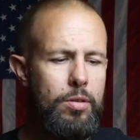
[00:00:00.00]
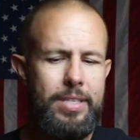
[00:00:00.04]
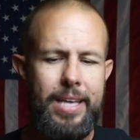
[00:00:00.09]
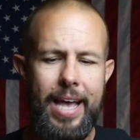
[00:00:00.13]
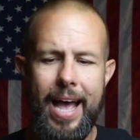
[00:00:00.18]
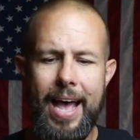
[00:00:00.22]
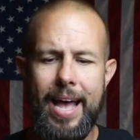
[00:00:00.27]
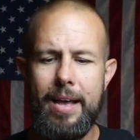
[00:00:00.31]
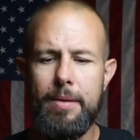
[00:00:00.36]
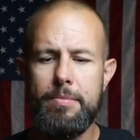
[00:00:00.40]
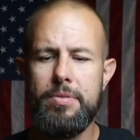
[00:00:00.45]

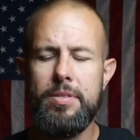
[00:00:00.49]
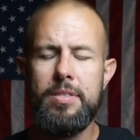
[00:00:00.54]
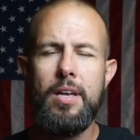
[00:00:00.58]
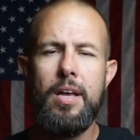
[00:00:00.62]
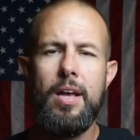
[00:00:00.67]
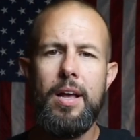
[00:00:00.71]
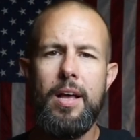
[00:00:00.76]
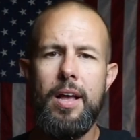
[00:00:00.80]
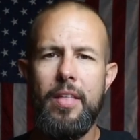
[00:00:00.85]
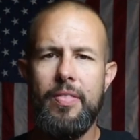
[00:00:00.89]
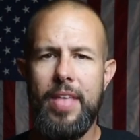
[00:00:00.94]
tabs
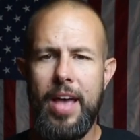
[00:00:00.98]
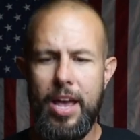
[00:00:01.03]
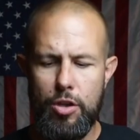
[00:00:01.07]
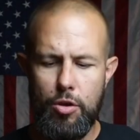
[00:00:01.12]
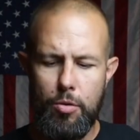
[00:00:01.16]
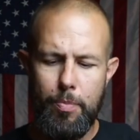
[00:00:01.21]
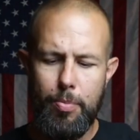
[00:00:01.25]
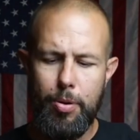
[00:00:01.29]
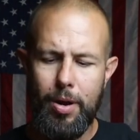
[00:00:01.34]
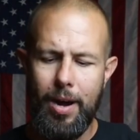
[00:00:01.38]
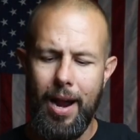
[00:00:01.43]
that
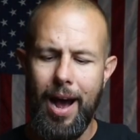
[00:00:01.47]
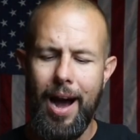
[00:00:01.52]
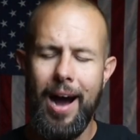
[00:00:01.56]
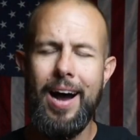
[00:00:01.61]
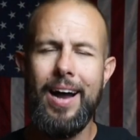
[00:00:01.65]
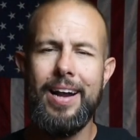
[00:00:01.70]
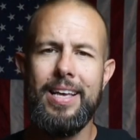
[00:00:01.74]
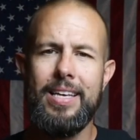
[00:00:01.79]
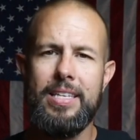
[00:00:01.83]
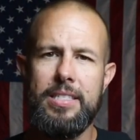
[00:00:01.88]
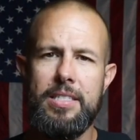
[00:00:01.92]
you put
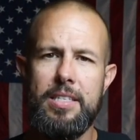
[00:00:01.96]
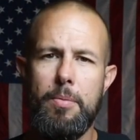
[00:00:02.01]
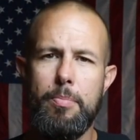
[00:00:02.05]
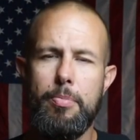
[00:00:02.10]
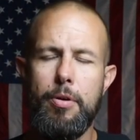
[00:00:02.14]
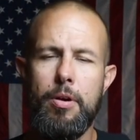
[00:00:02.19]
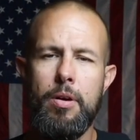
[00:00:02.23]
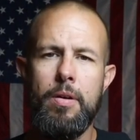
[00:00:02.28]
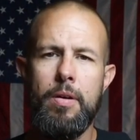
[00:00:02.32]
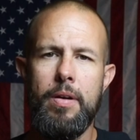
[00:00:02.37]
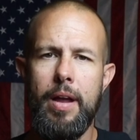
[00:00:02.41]
on a
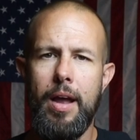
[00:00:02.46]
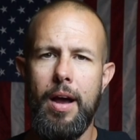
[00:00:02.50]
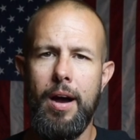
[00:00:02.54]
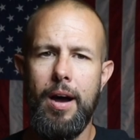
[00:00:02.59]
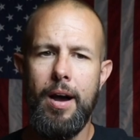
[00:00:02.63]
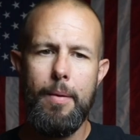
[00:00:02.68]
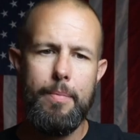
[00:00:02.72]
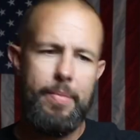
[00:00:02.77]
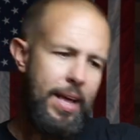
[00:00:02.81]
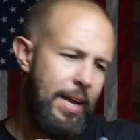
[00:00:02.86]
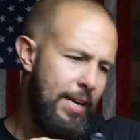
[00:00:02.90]
zipper
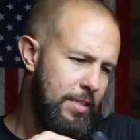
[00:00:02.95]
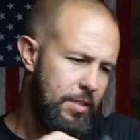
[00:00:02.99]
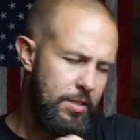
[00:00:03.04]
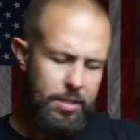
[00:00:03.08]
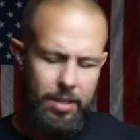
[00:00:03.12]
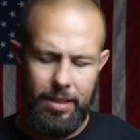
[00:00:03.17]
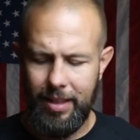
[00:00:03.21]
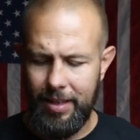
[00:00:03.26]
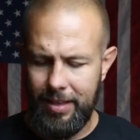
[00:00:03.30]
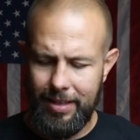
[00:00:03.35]
um, that just